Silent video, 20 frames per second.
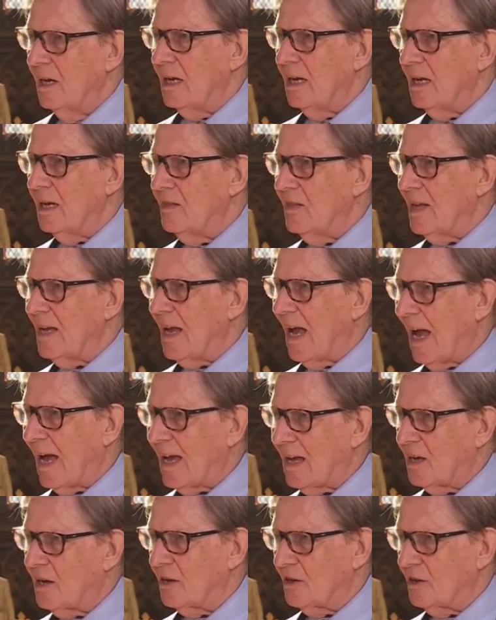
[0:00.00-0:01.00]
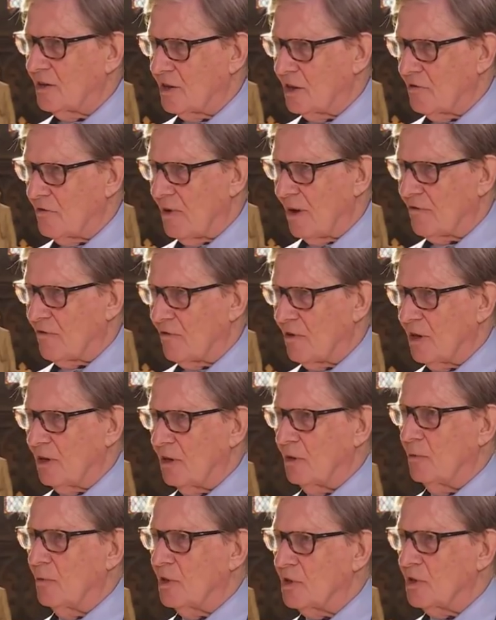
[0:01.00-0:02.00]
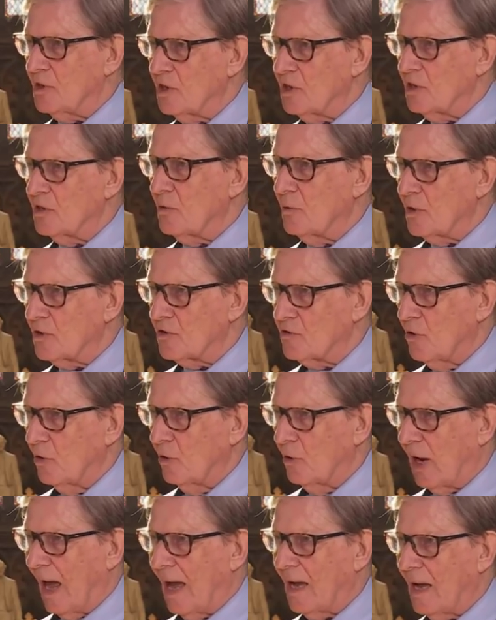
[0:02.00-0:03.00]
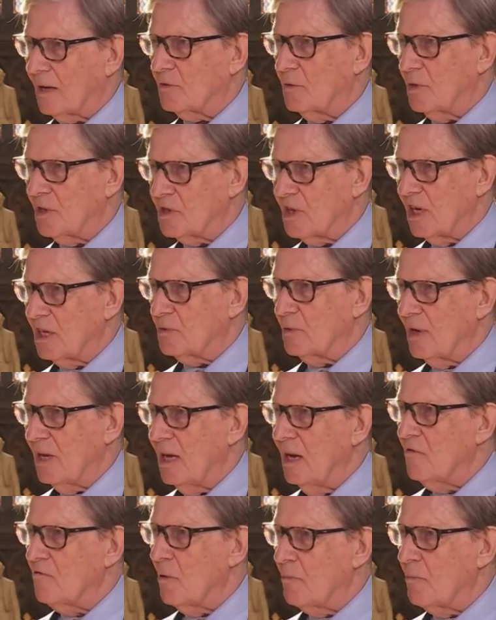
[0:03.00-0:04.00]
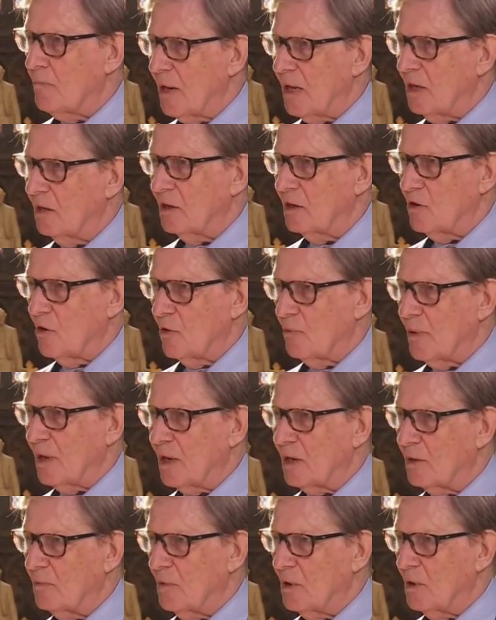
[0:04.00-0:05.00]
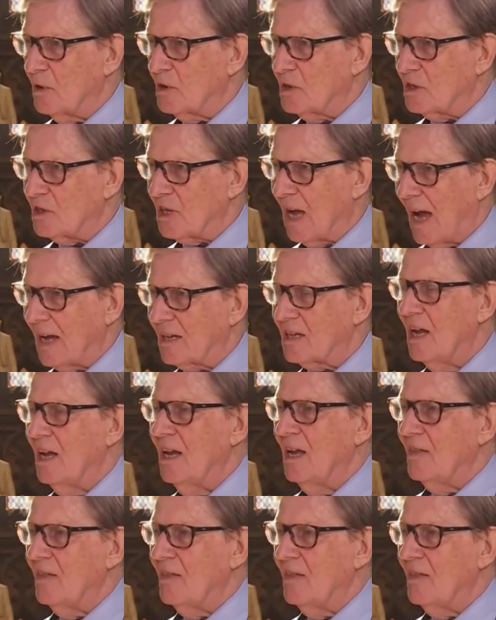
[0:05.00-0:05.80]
in the anchor to the referendum, which is the Withdrawal Act, which says we repeal the European Communities Act.